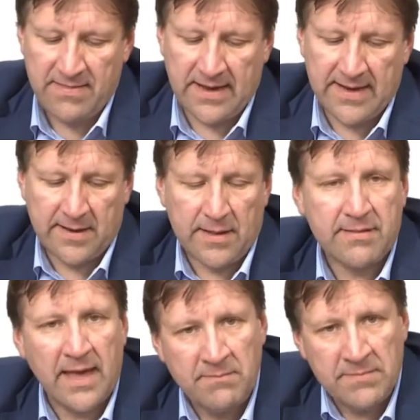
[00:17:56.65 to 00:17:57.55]
that at the
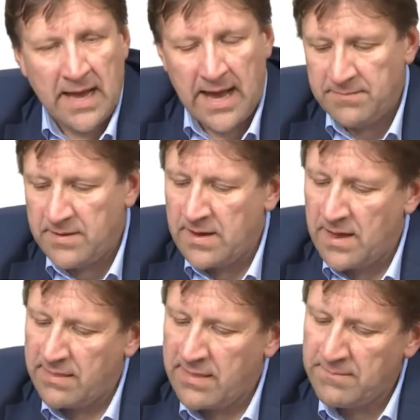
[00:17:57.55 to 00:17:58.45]
same time,
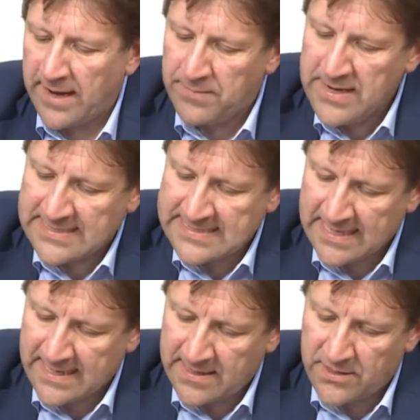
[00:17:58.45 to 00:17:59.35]
there might be a
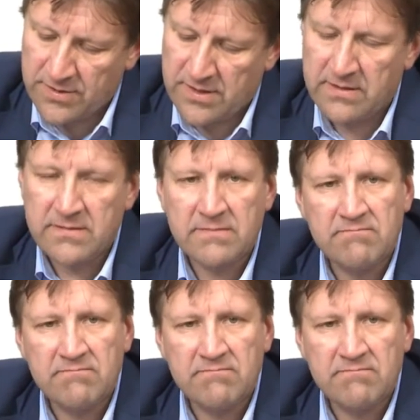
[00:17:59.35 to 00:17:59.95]
second user,